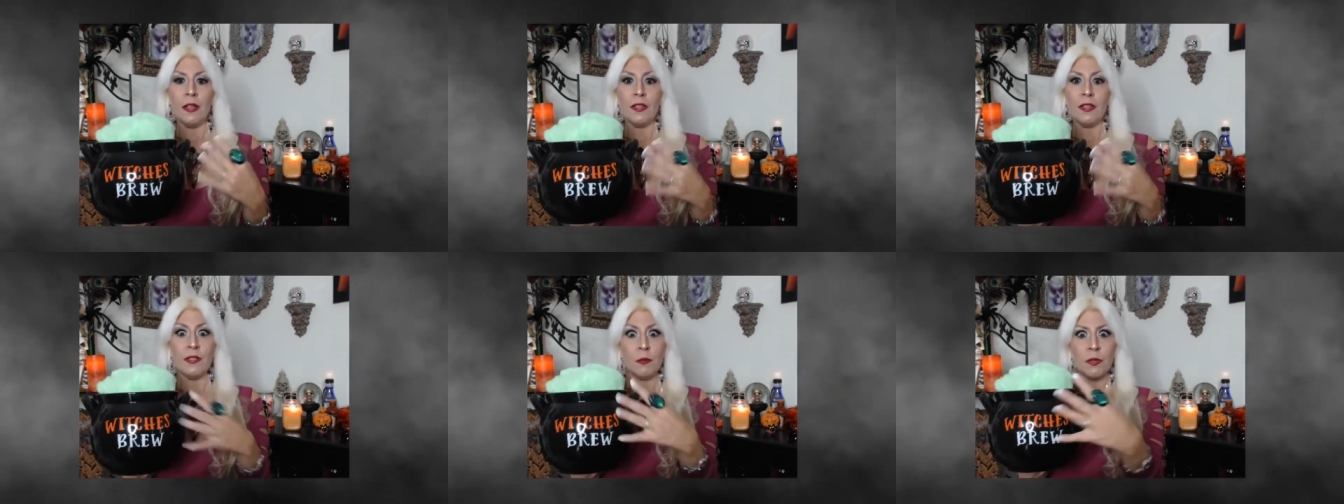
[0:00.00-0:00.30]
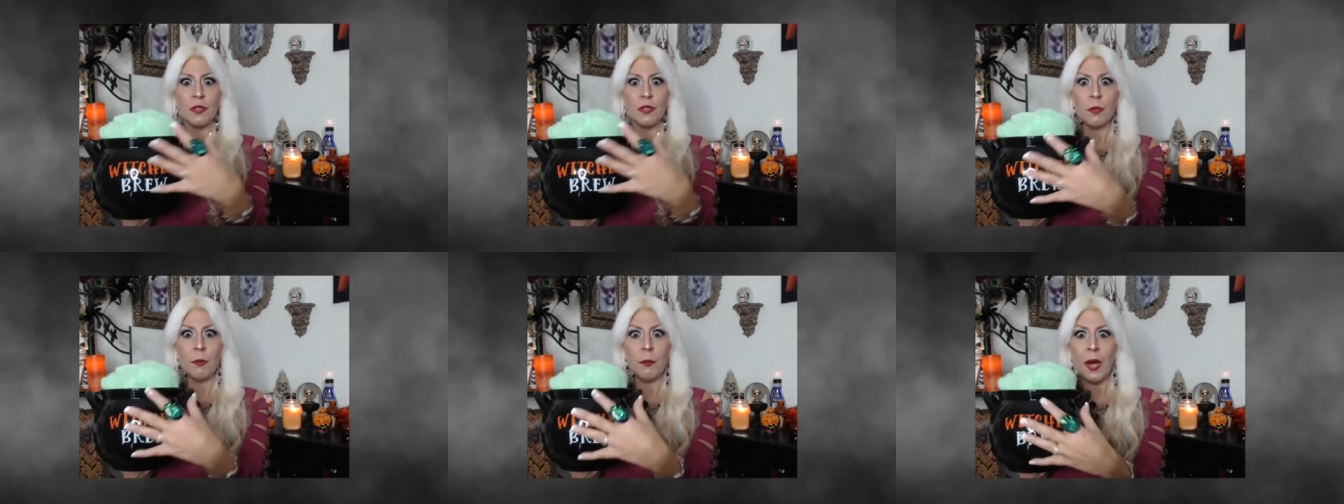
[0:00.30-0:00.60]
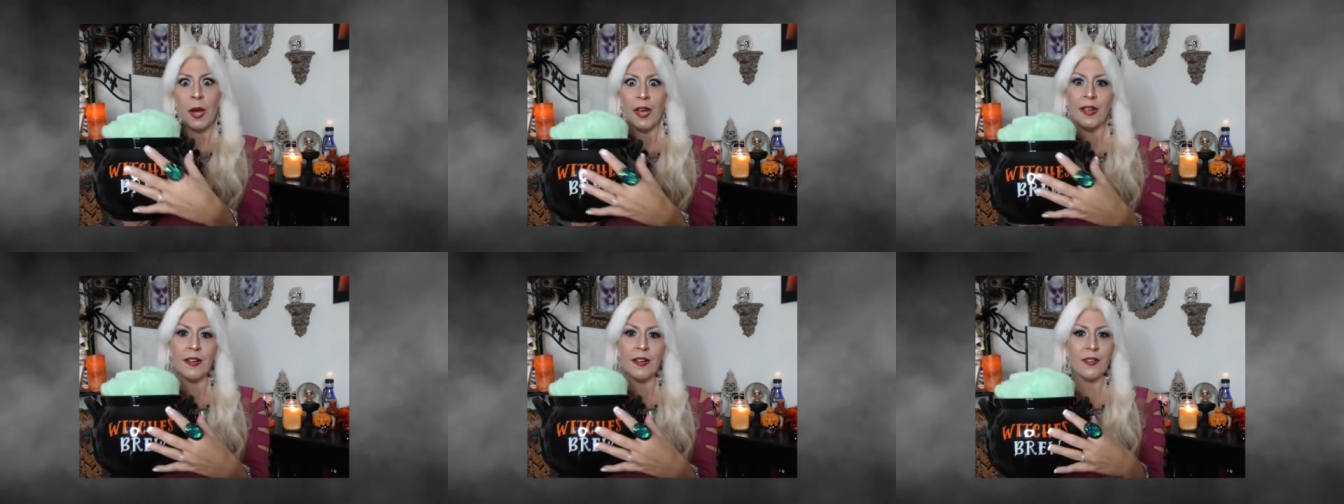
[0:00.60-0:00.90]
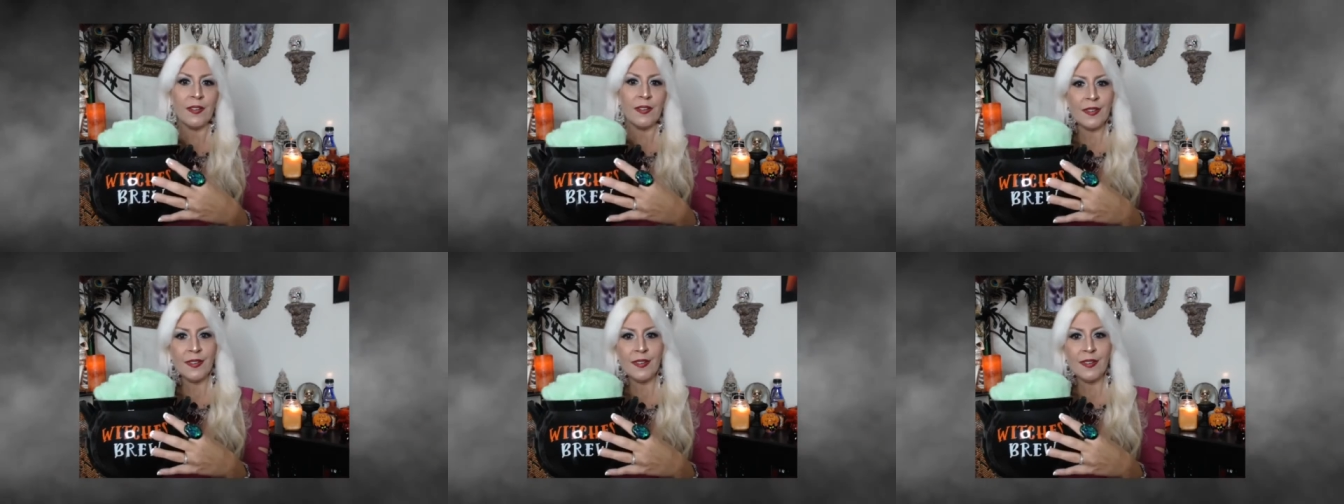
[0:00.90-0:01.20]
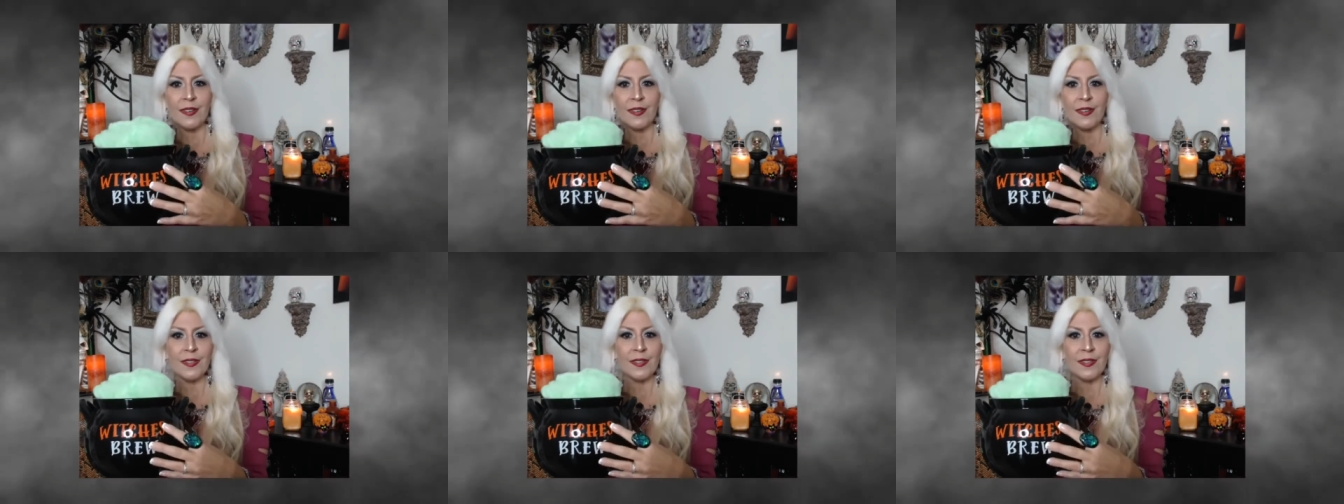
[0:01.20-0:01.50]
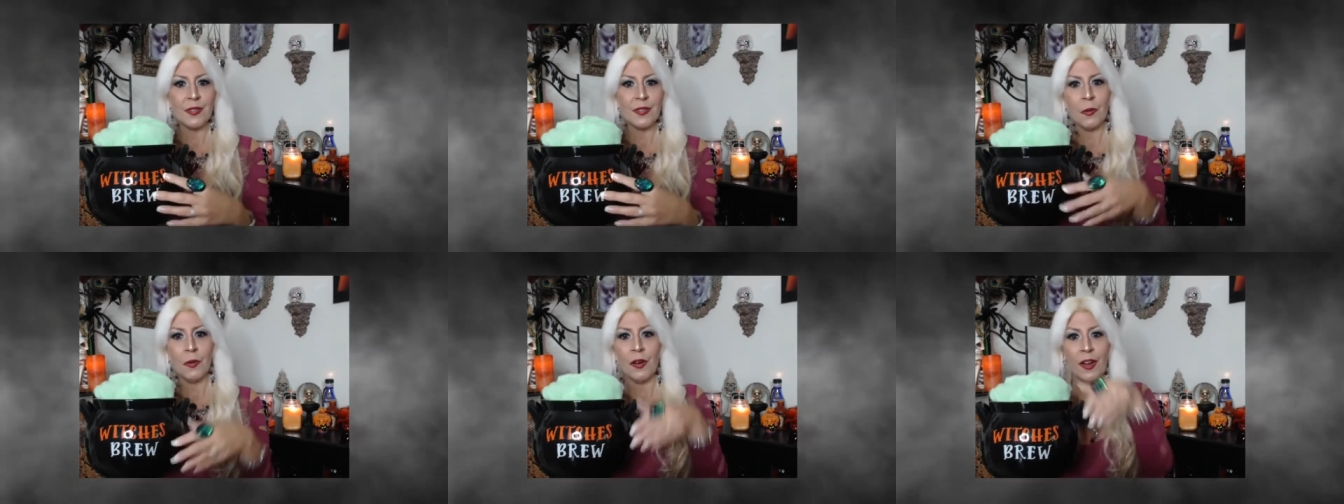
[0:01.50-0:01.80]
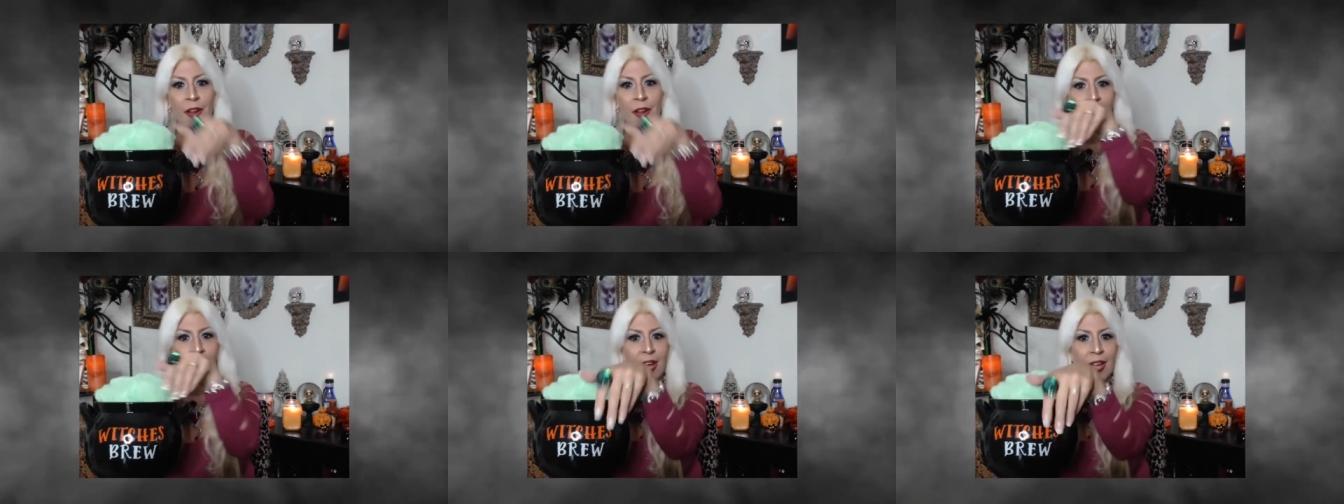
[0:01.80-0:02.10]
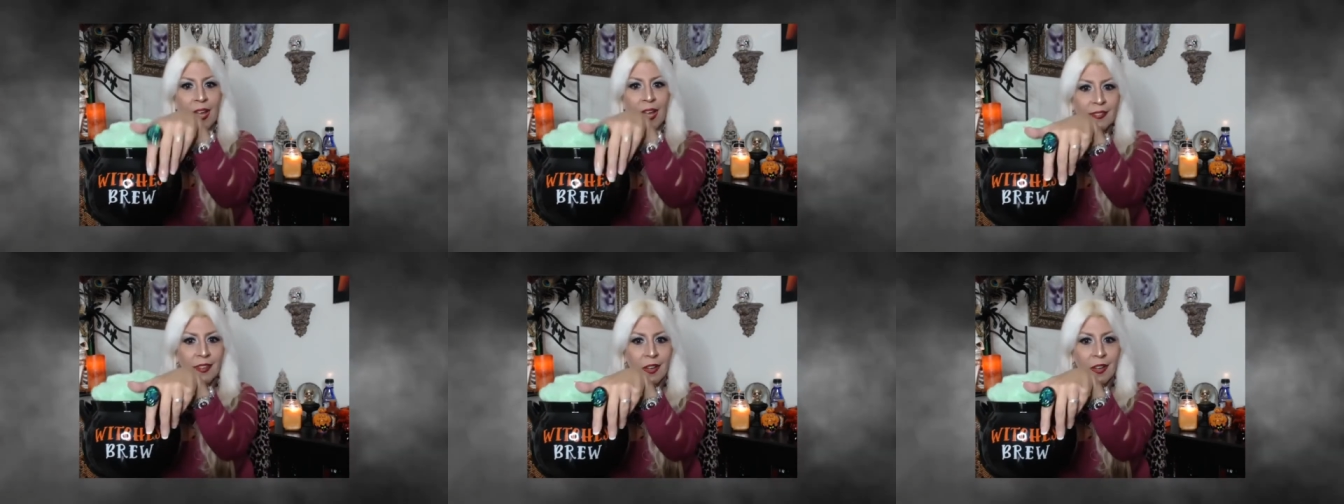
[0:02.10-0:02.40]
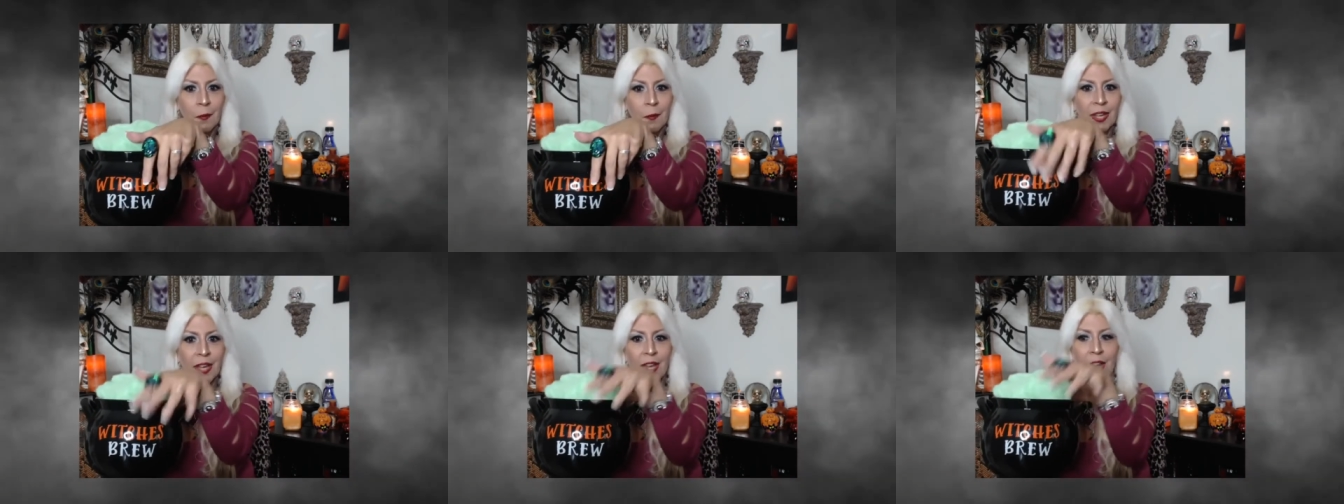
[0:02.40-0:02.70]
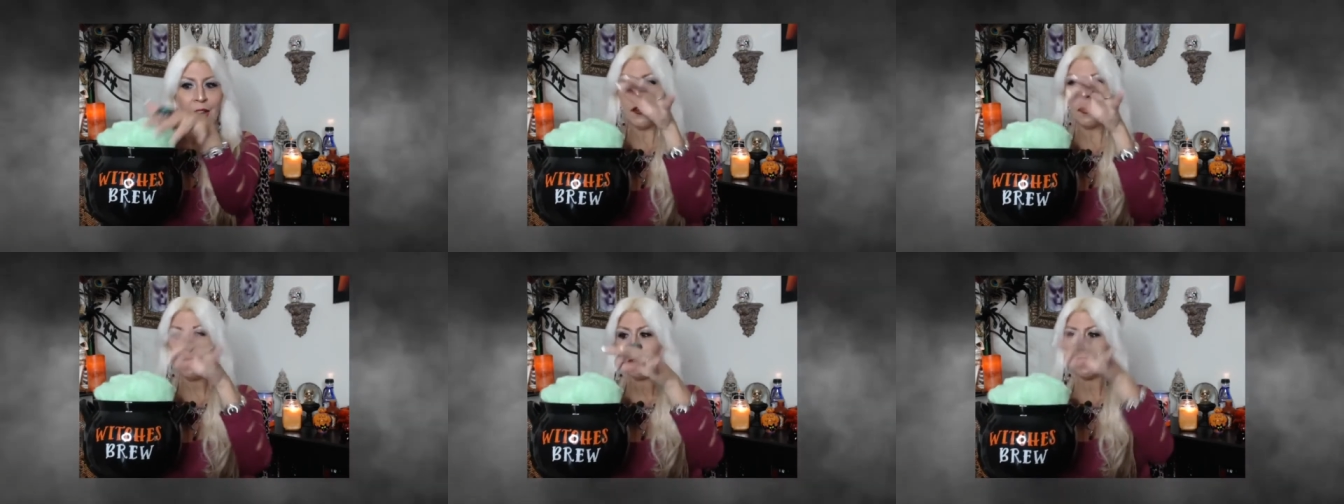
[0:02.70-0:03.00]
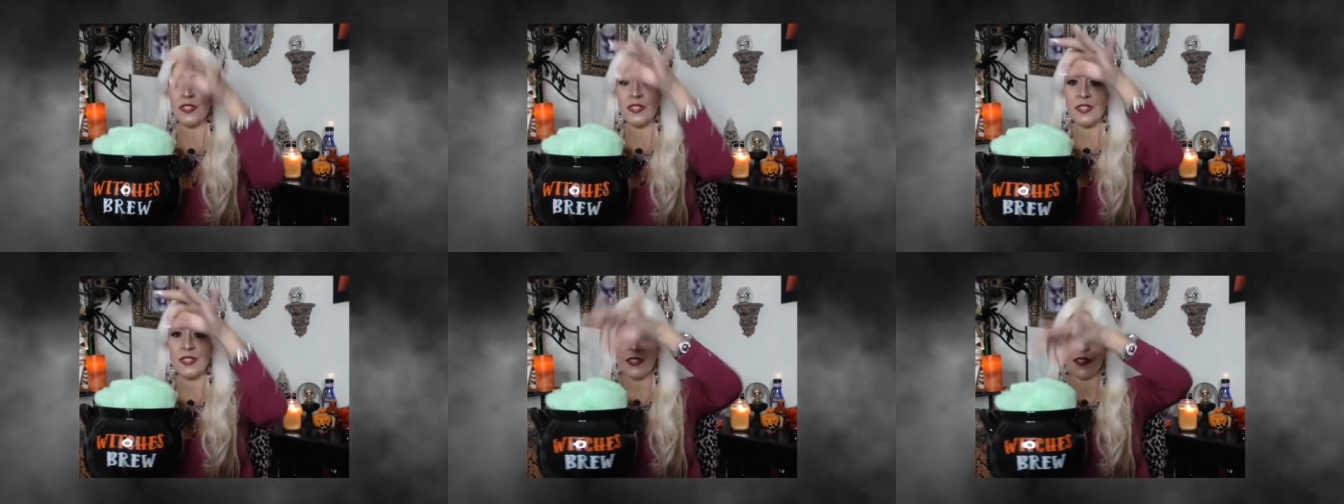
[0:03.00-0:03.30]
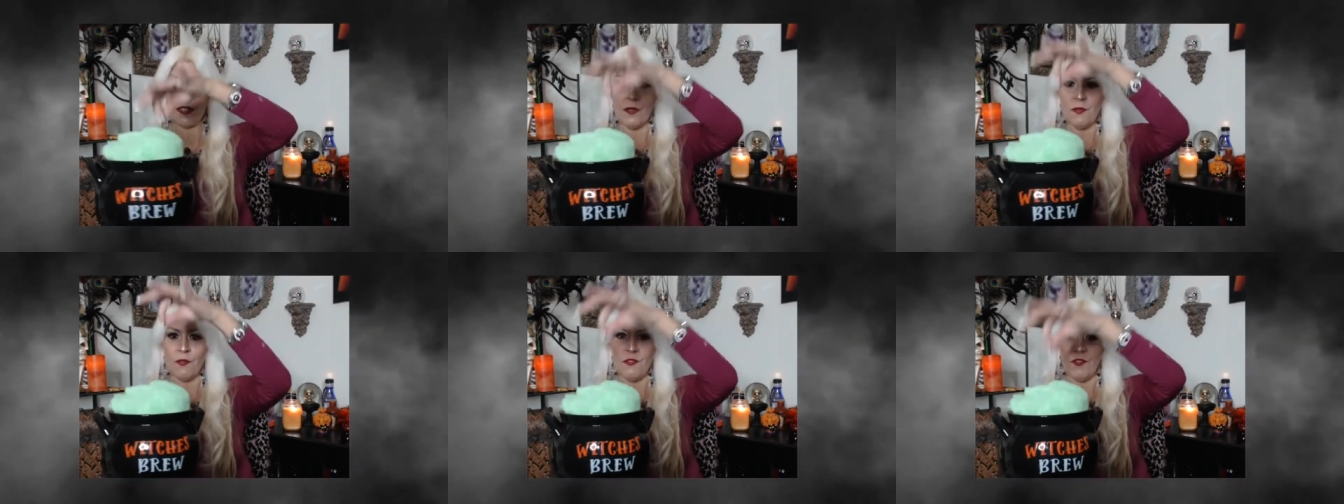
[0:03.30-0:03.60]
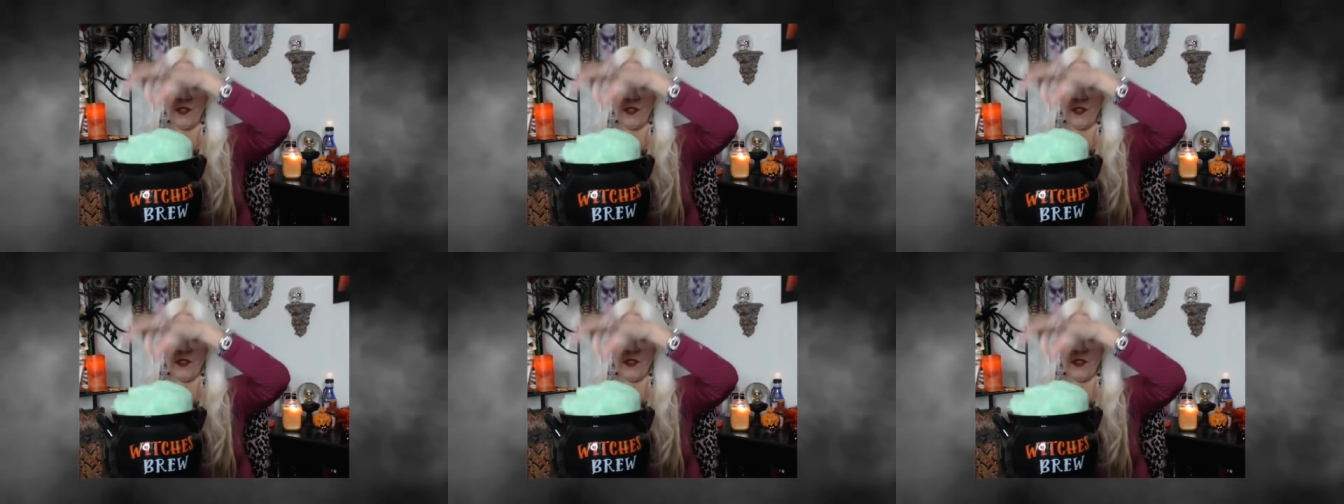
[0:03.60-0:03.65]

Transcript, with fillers: some spiders or a hand coming out or stick some